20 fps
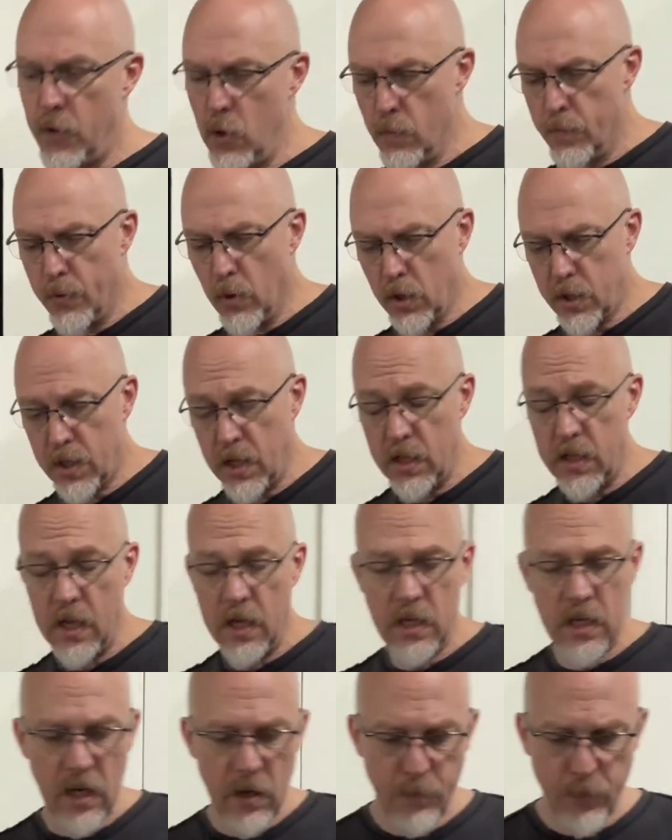books that they
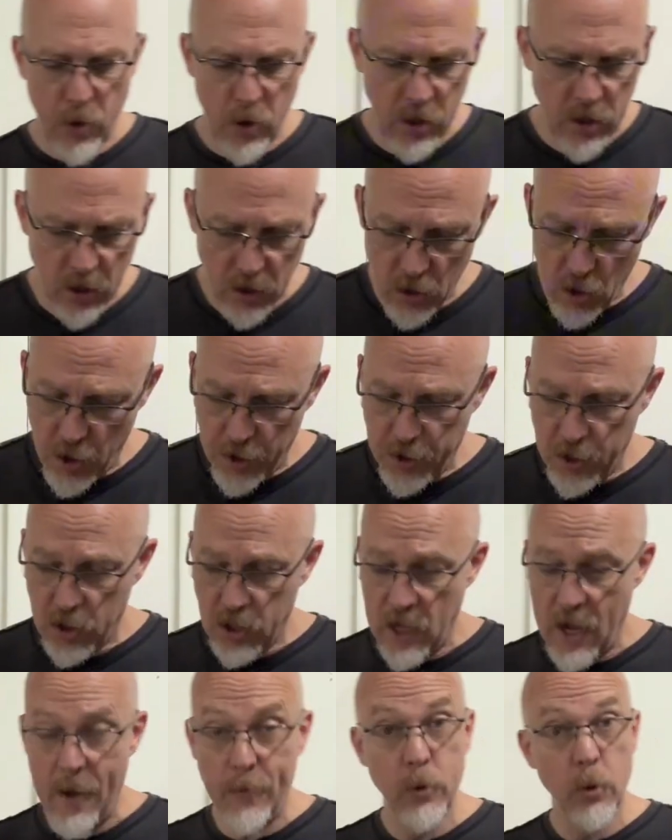did put in the larger
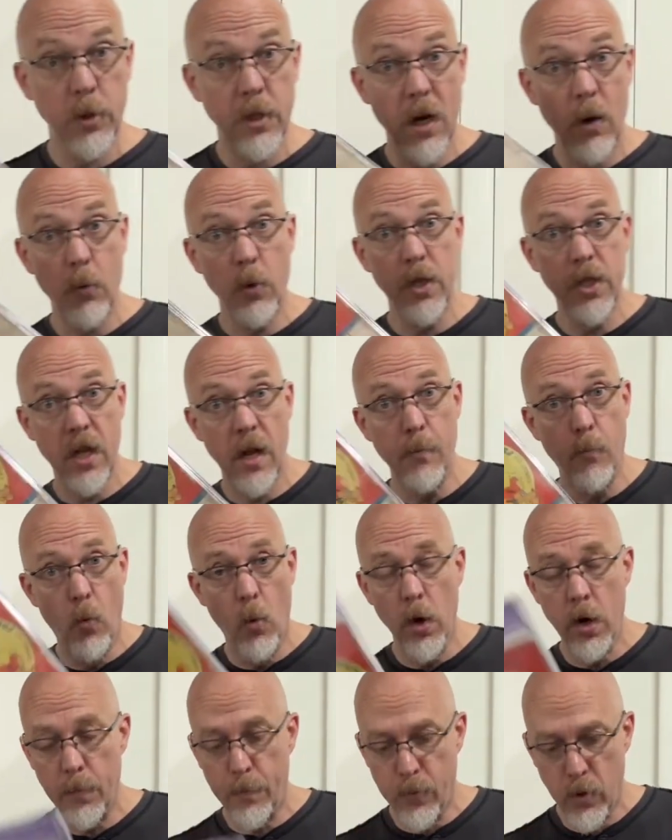slabs, which I wish they
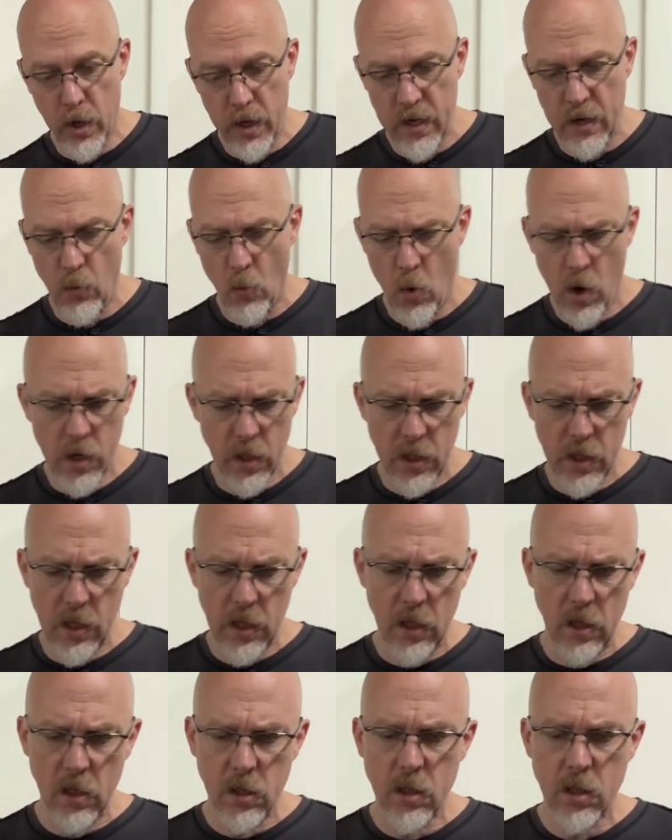would have put in one of
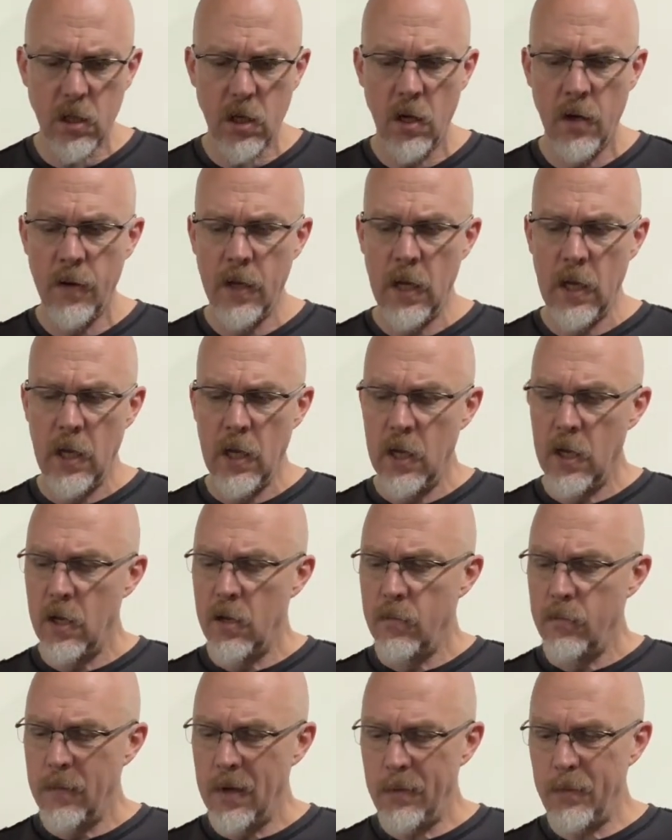these.
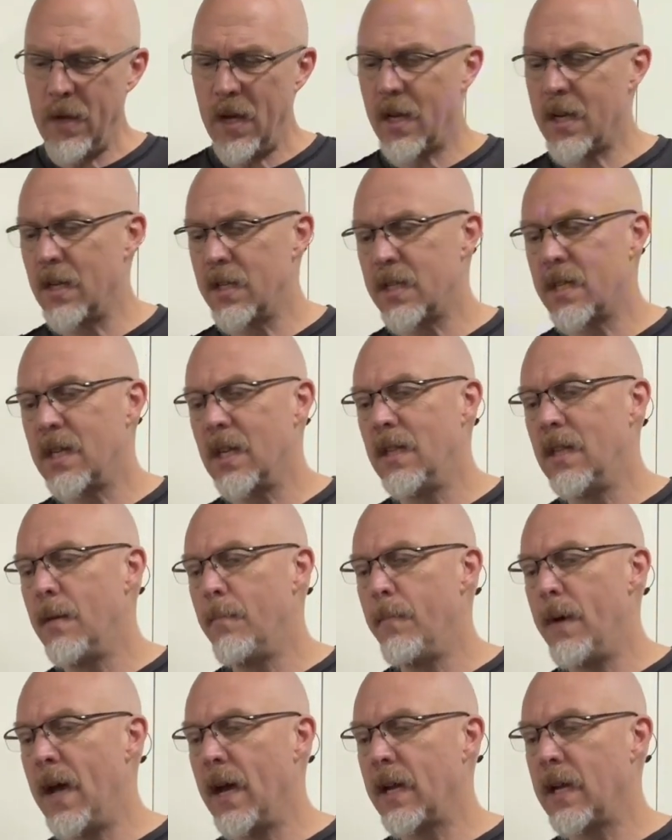Maybe I can send them
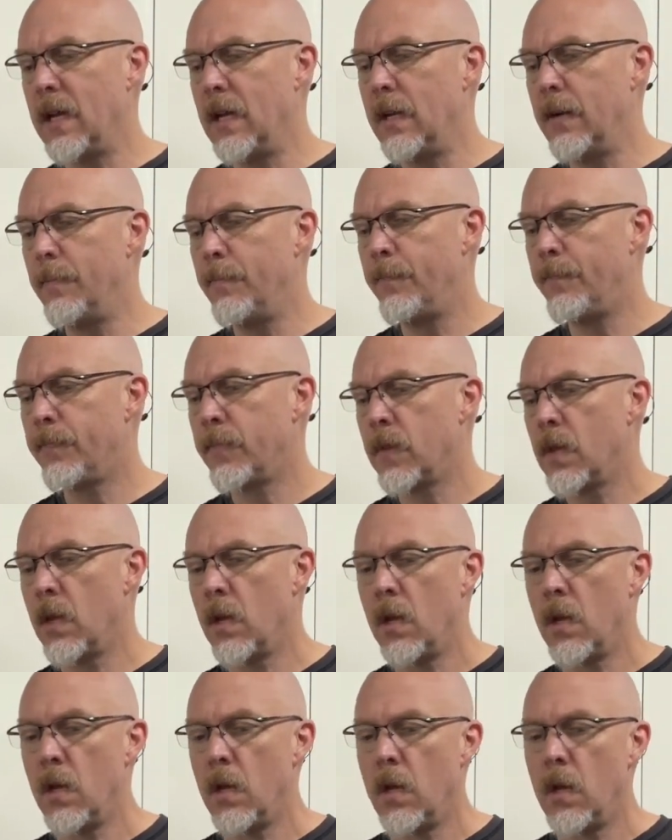back in.
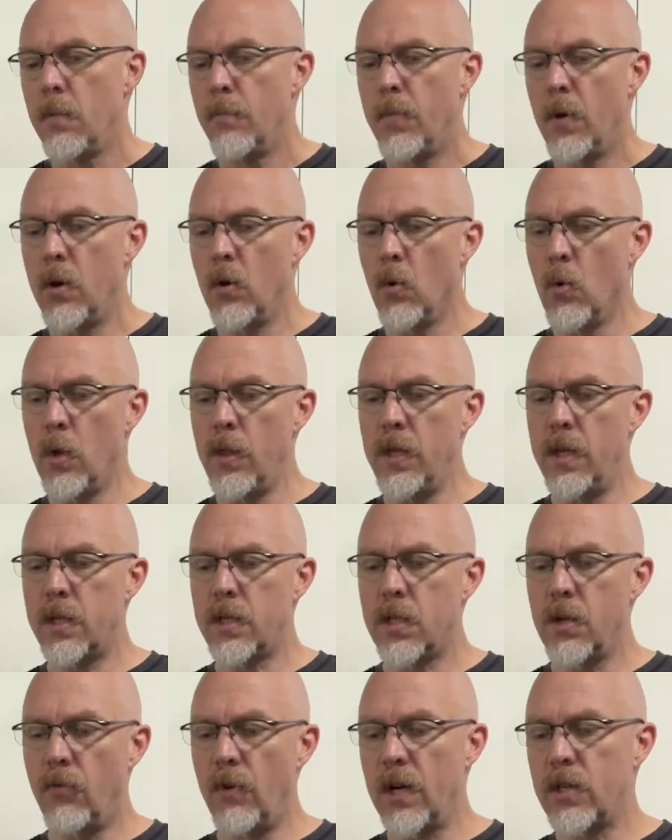But on this,
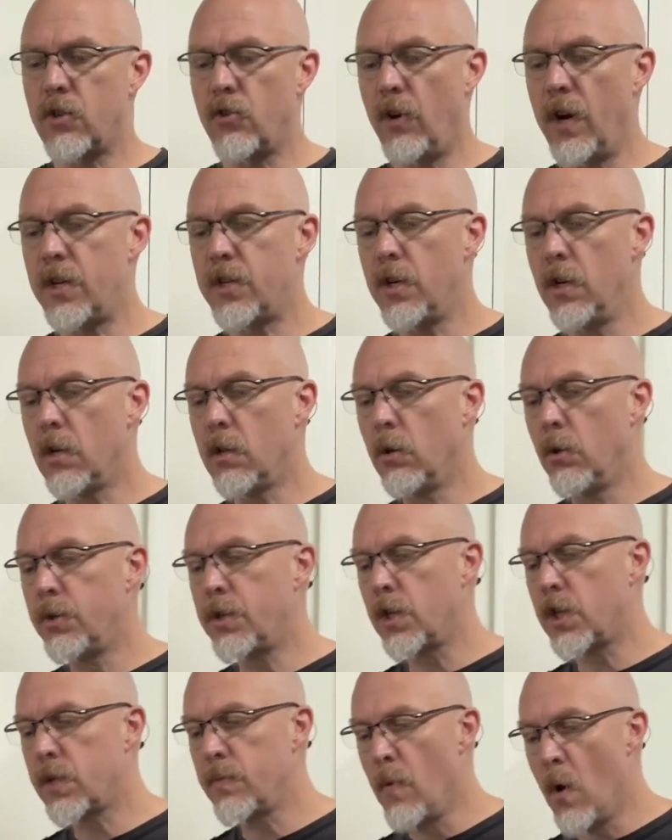the restoration includes
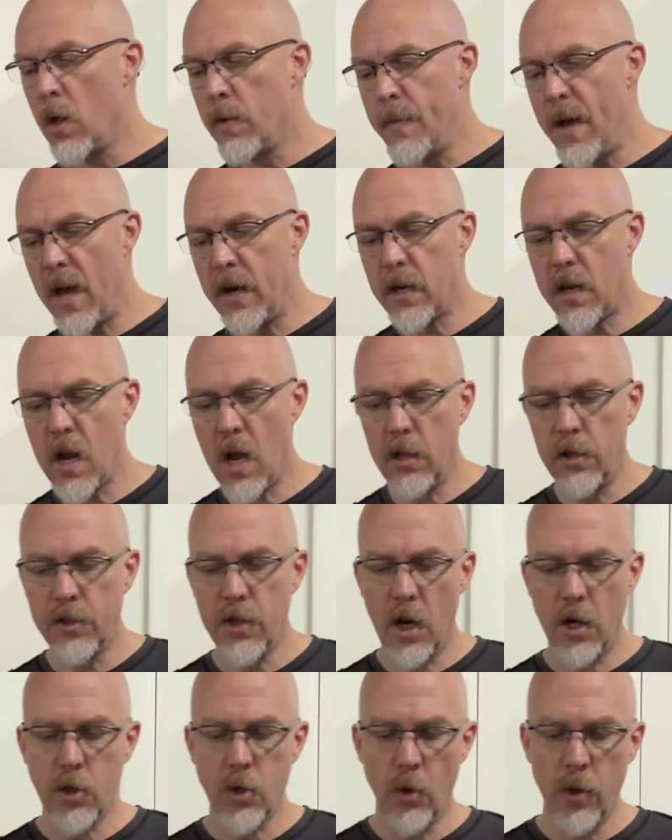a small amount of color
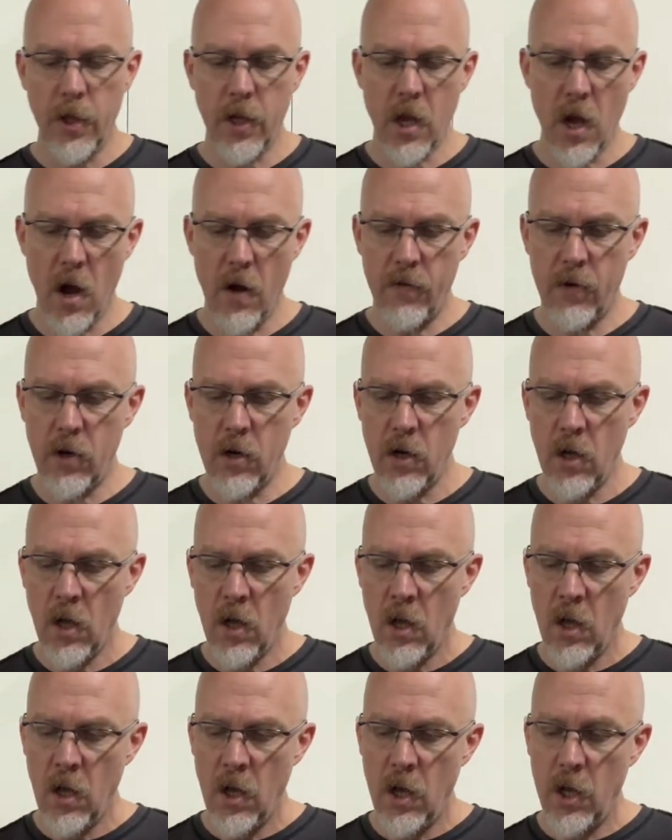touch on the cover,
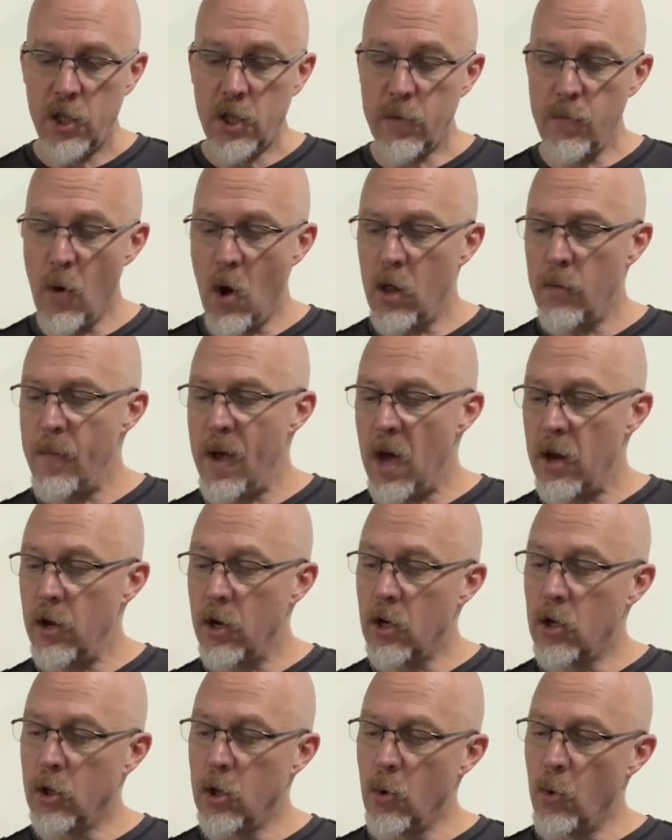a small amount of
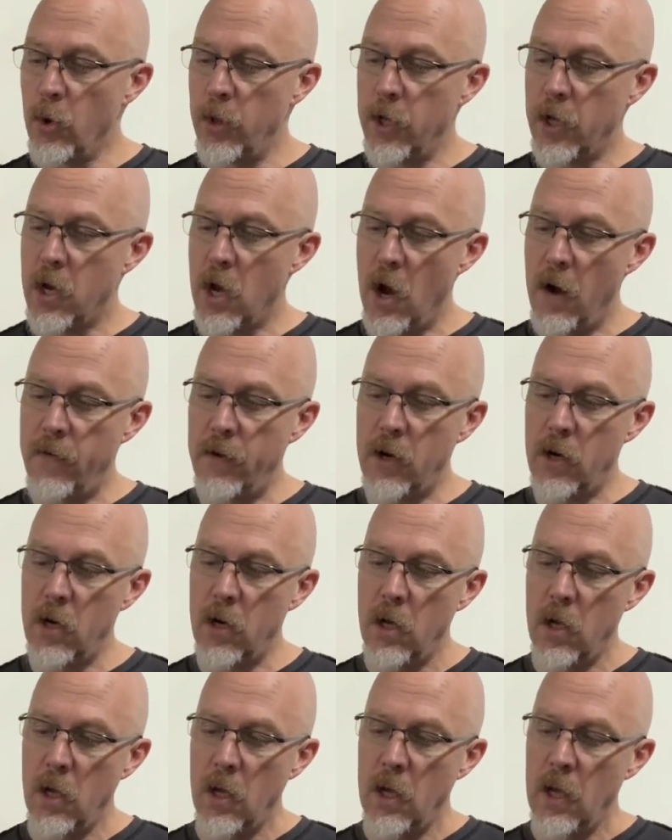glue on the cover,
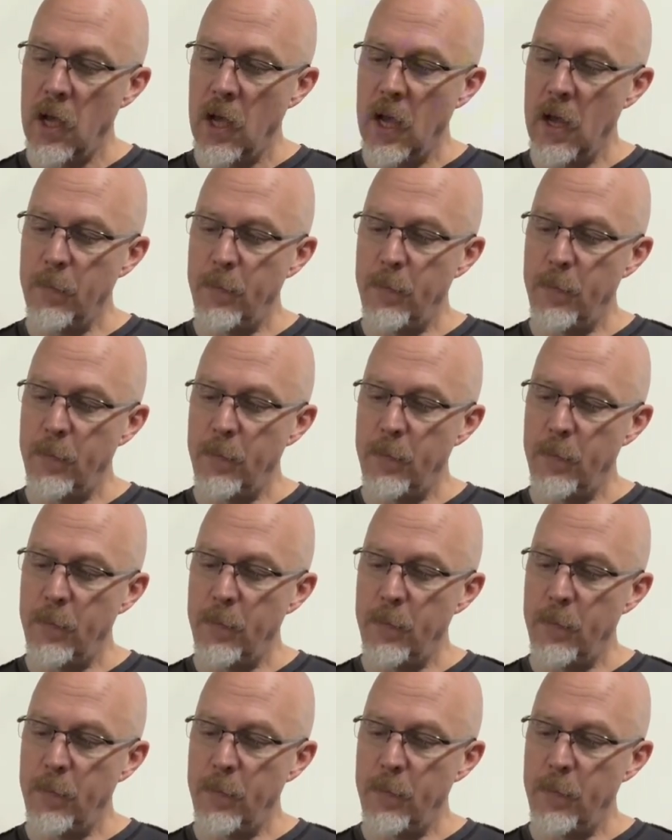and